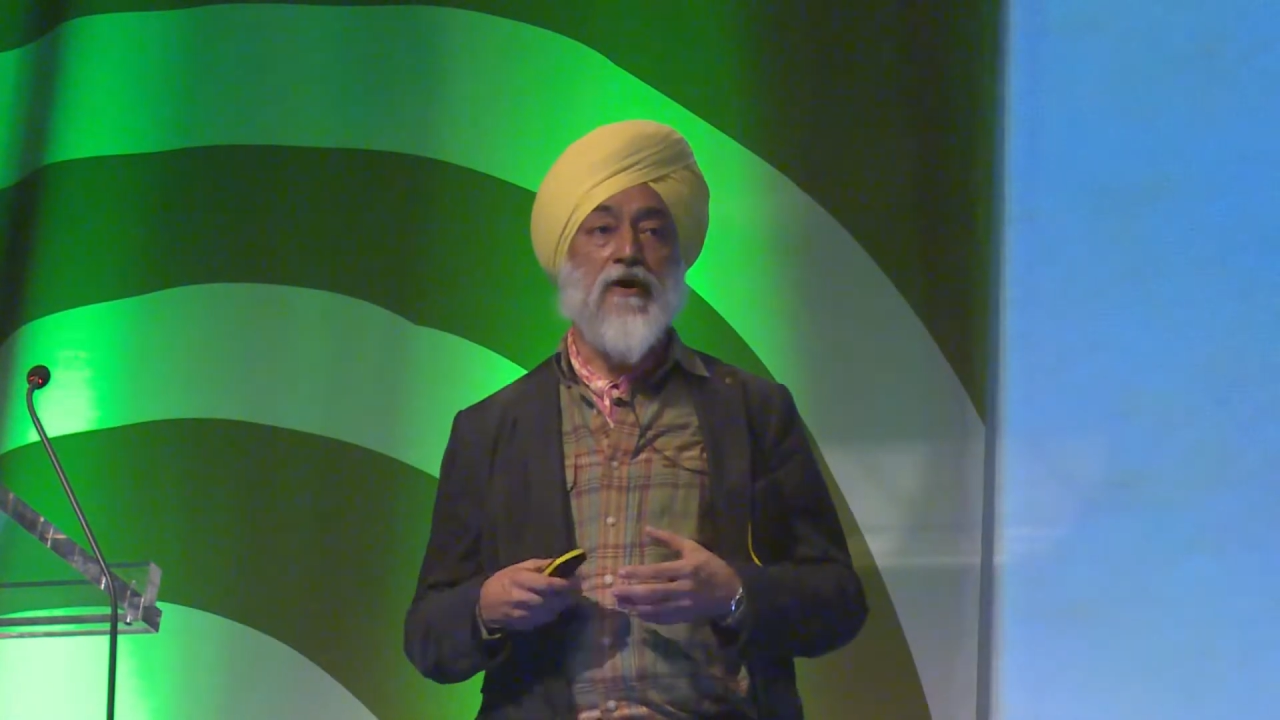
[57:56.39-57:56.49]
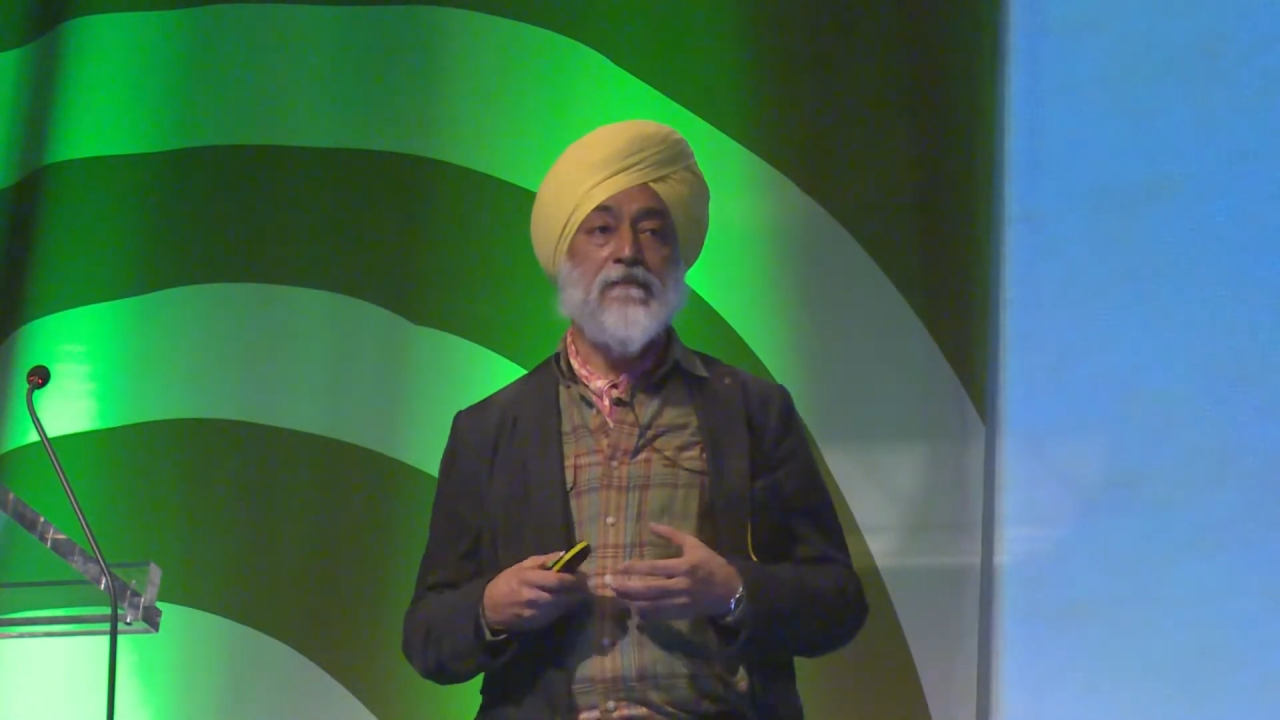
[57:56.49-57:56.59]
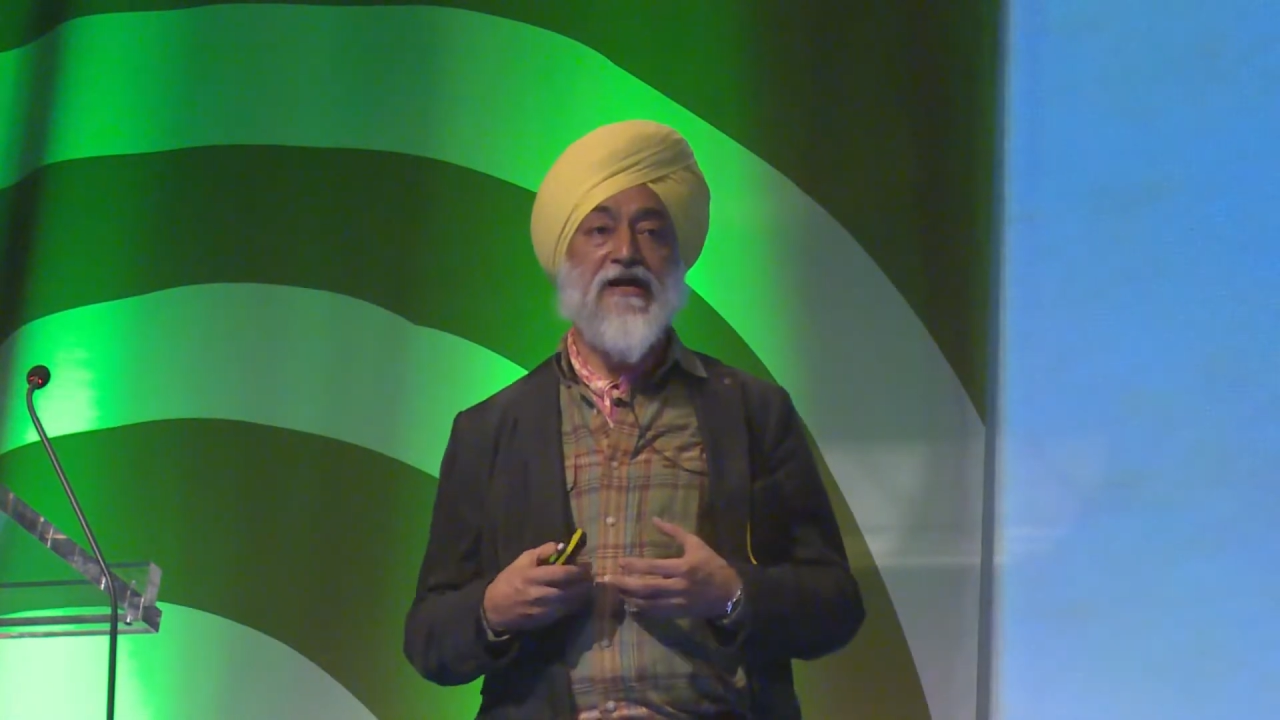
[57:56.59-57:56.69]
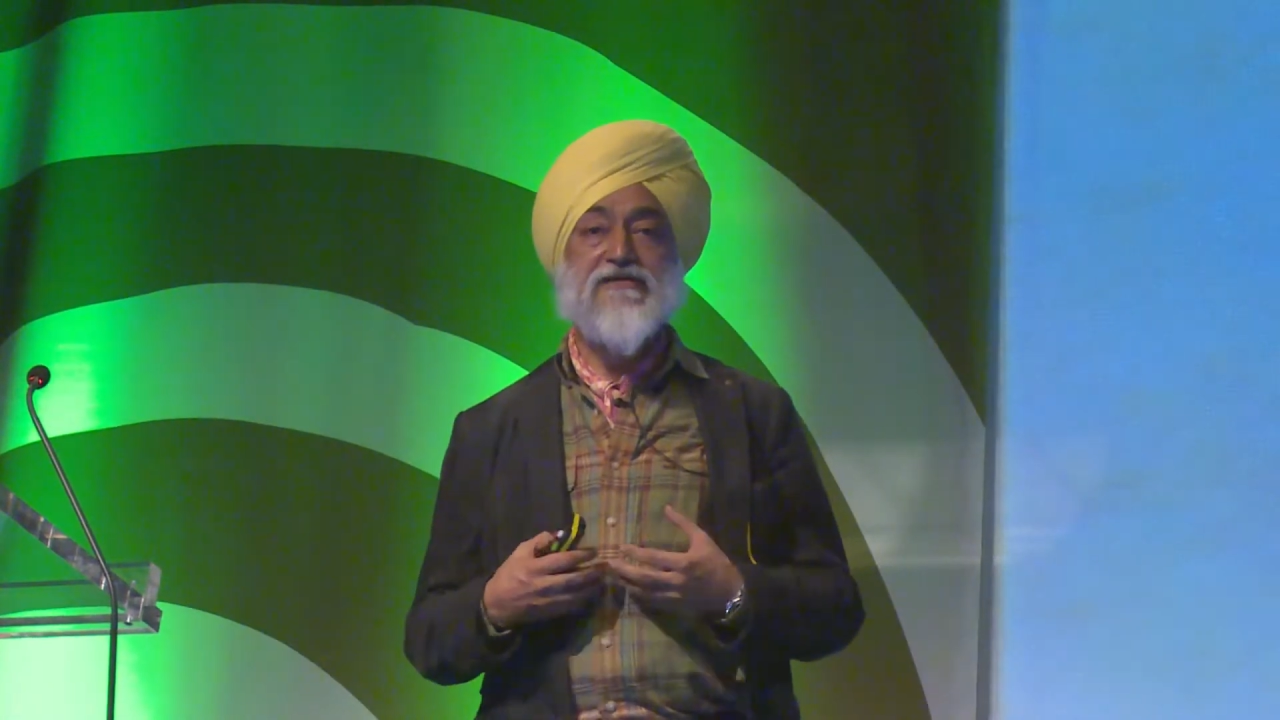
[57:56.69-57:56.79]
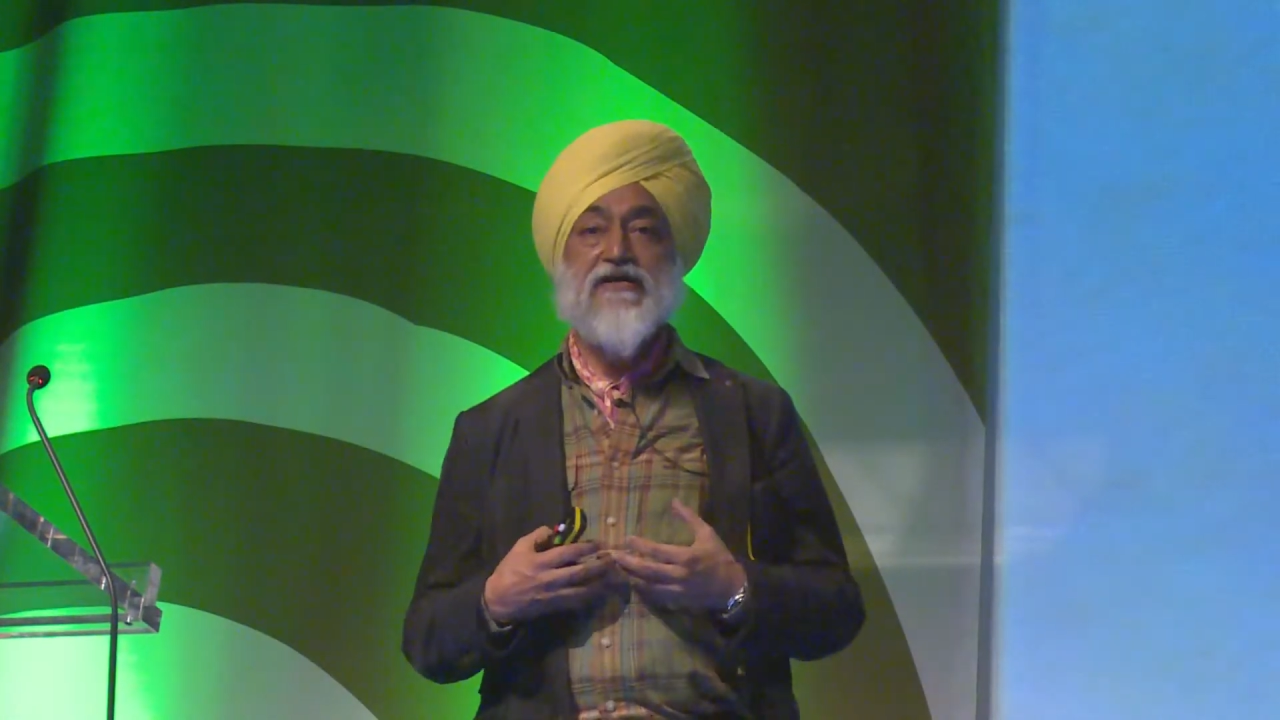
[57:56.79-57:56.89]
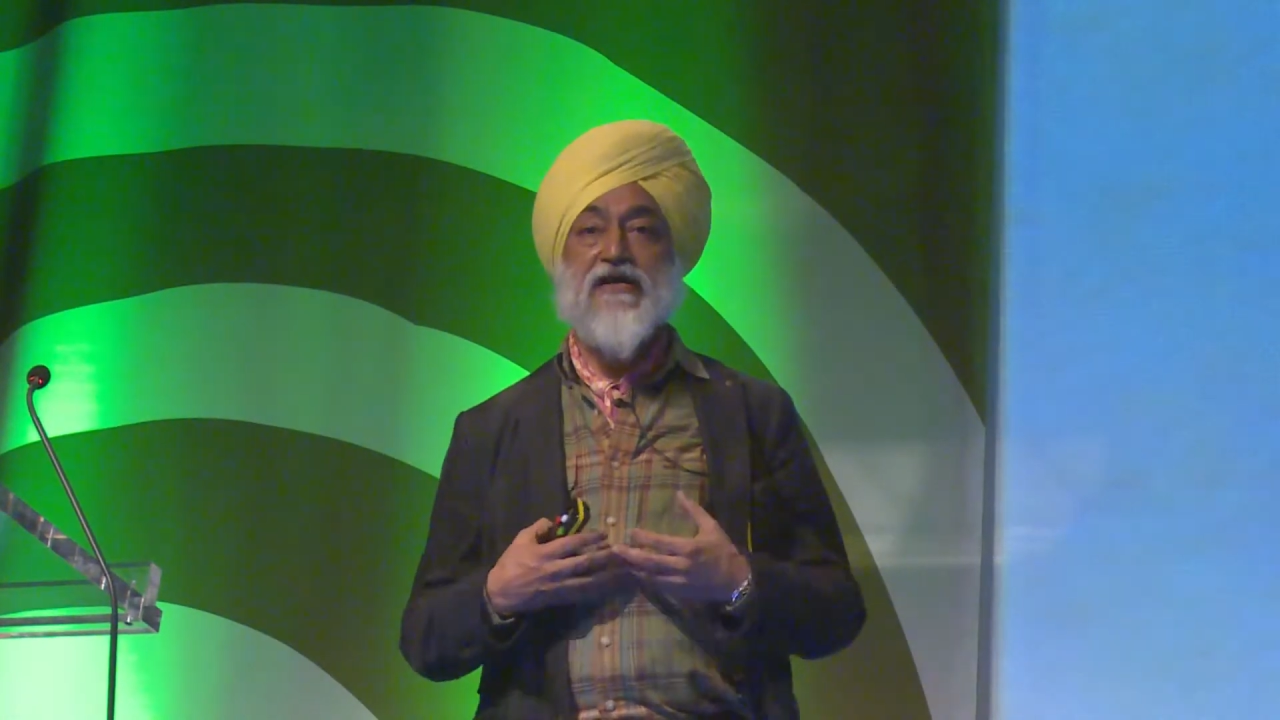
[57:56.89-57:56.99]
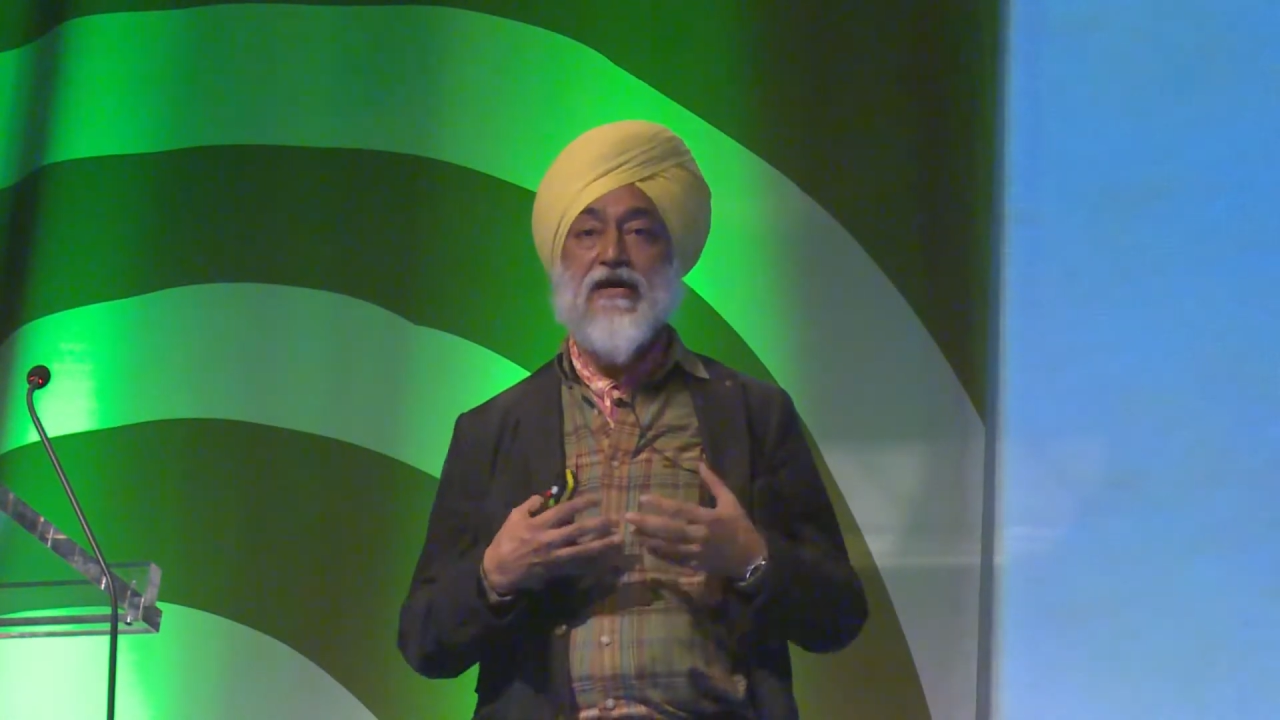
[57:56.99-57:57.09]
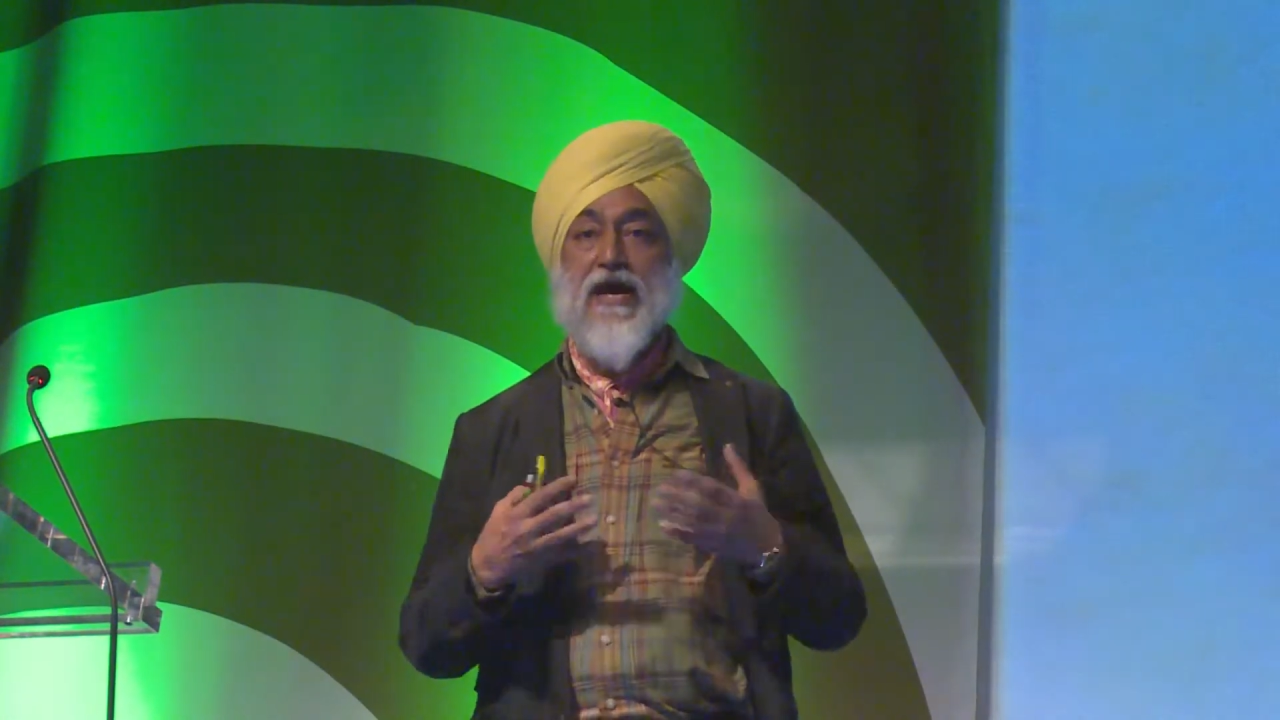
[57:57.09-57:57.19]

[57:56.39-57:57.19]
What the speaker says: basically